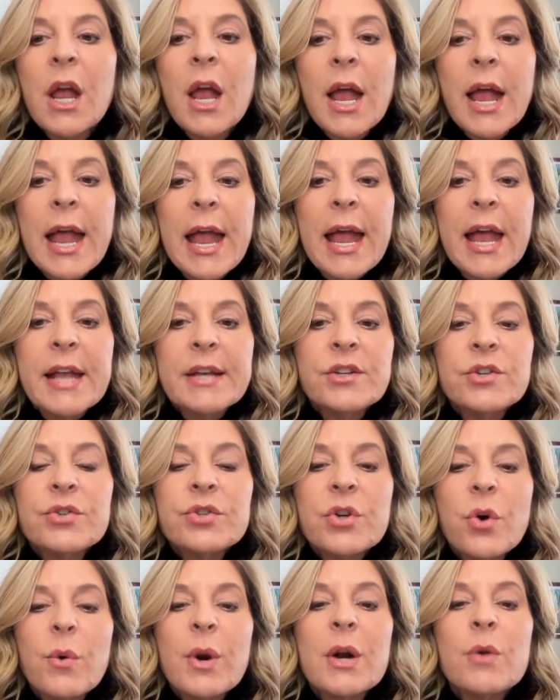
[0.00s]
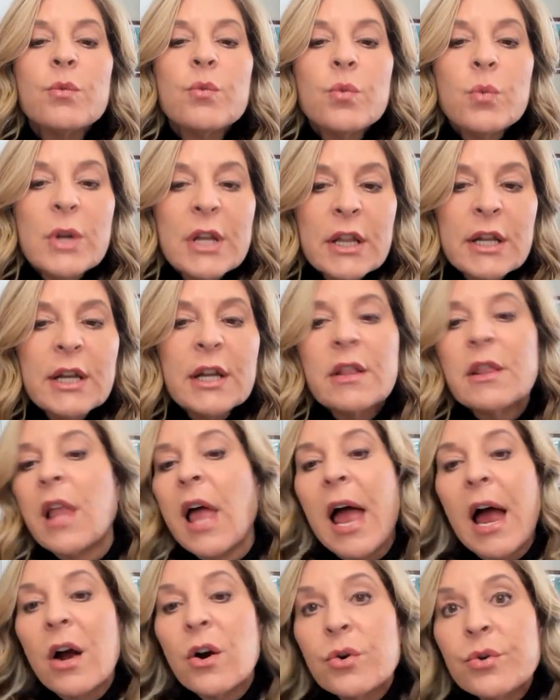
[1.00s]
And so what it really
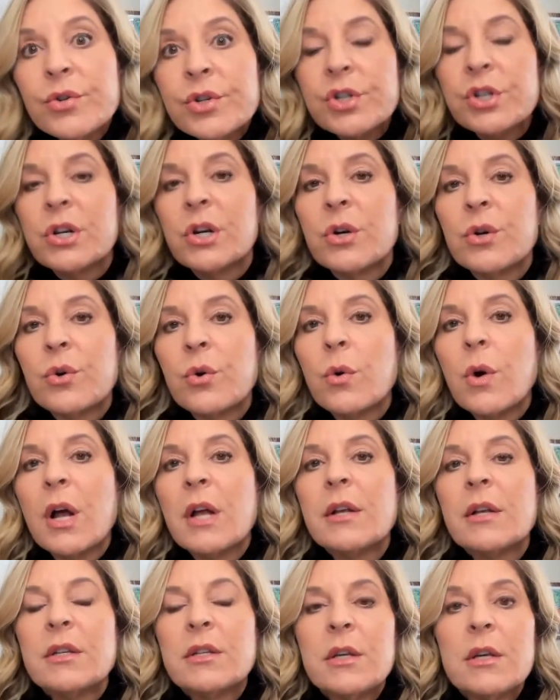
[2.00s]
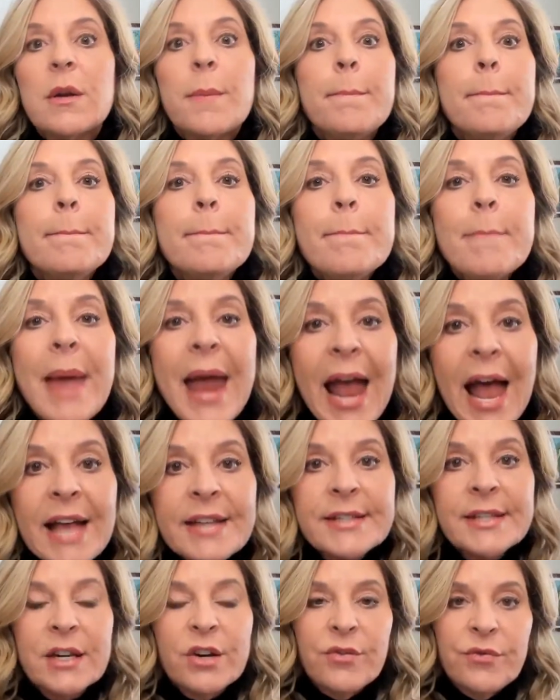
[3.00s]
allows you,
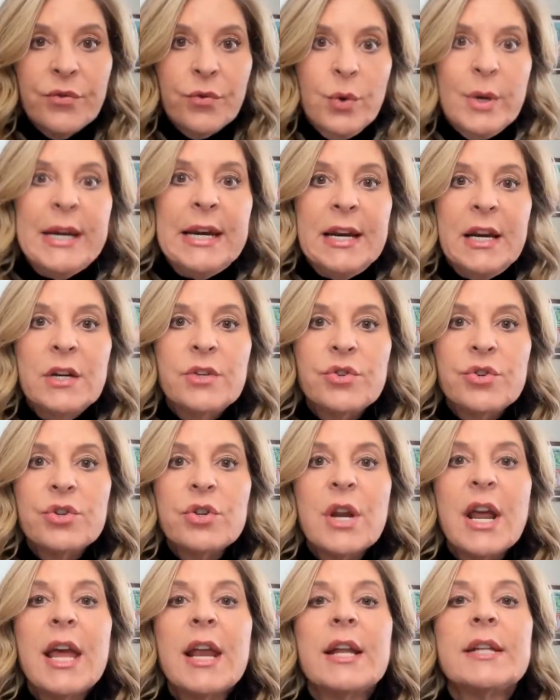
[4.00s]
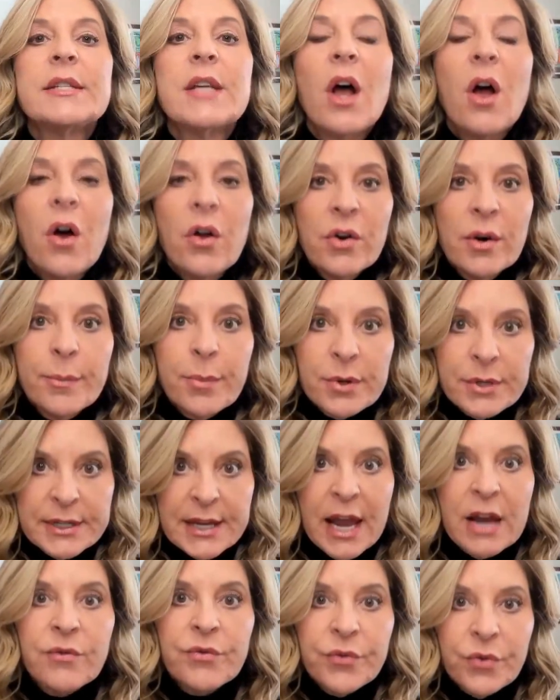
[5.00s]
massive reach, and it's
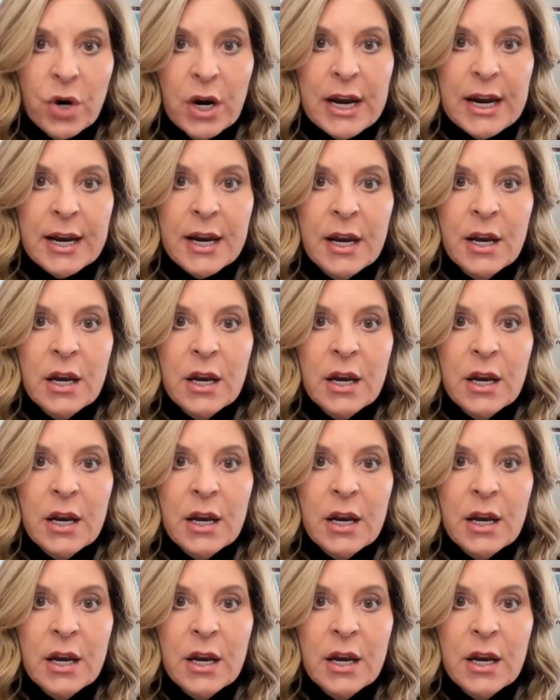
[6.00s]
100% free.